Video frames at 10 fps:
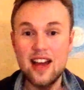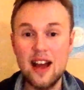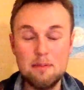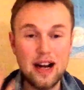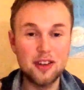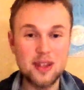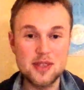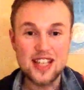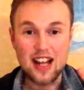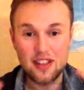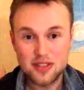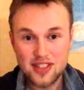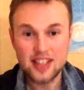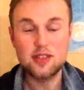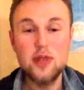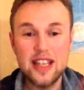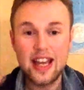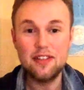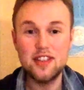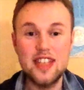about themselves, it's re-
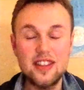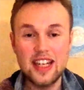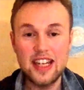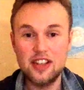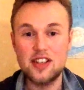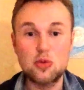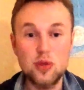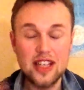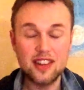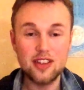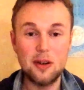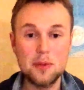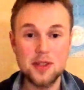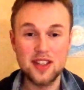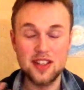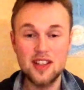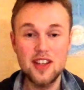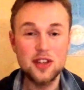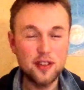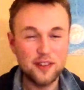everything they hear is reinterpreted
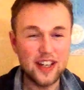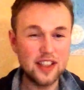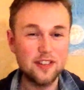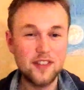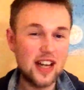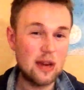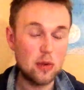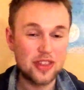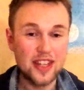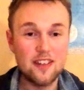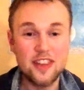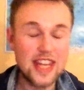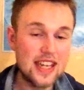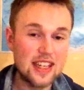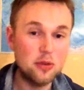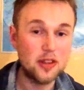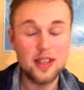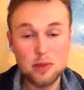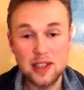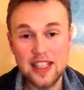to verify what they think and what they
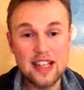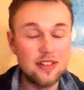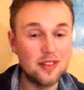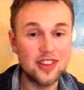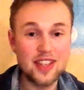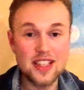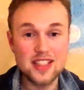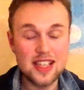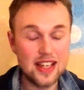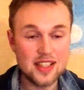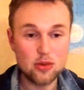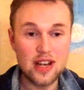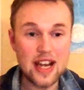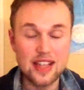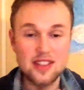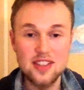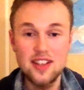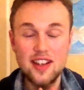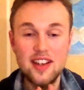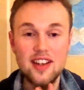believe and what they see is right,
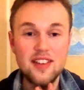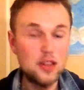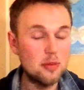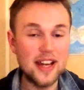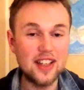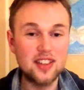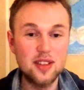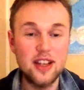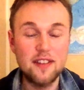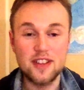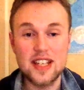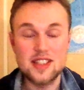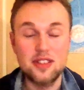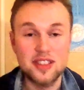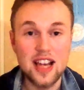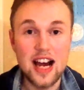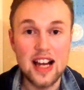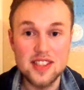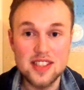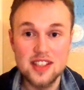no matter if it is or
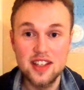not.